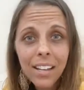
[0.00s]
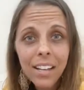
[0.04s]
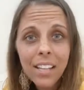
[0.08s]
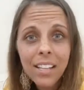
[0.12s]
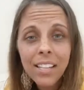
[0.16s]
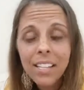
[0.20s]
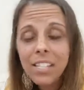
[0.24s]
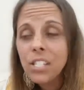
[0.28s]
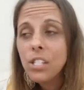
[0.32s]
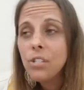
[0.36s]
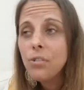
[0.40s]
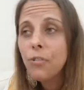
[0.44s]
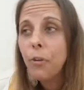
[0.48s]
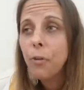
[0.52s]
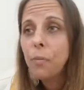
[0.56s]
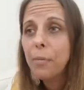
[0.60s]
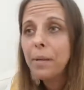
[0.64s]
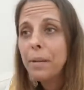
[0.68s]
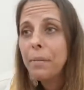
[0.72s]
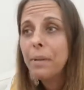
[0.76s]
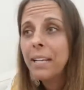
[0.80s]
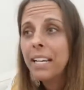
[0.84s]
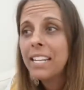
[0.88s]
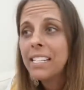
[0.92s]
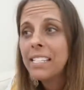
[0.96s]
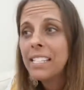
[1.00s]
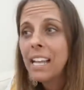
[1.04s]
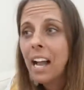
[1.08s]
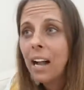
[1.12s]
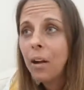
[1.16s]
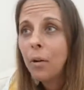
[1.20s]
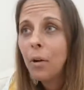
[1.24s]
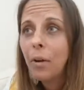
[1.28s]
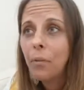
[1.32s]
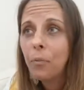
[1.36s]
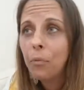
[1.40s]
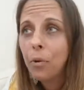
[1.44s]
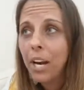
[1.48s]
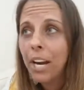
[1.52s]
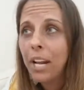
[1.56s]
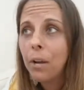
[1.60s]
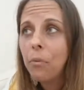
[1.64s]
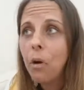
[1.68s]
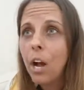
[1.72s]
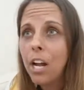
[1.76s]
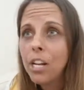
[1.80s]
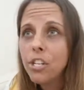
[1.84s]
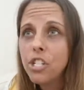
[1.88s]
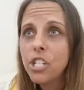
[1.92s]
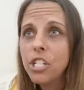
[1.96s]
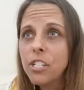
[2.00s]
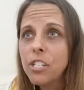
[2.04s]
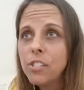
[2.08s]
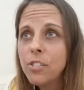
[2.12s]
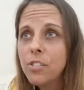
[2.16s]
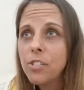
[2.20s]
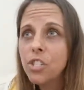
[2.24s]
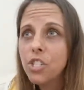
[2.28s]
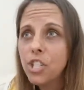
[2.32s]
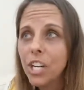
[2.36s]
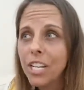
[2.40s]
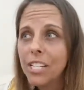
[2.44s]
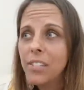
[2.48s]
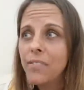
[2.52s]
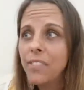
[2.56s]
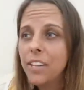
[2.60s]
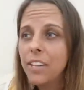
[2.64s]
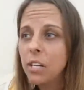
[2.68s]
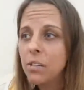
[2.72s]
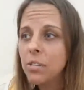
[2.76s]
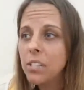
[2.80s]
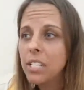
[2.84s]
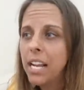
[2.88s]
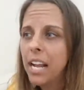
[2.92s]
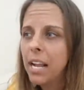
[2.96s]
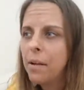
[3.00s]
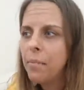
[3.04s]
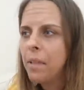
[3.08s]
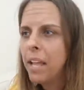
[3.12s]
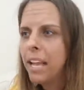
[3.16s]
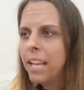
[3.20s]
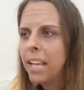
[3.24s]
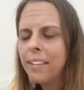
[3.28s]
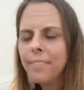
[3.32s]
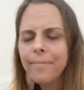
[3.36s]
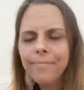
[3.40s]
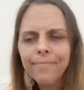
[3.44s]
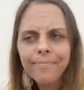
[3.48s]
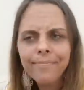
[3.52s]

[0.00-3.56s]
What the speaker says: This is for me because when I watched Jen's video today, I'm like,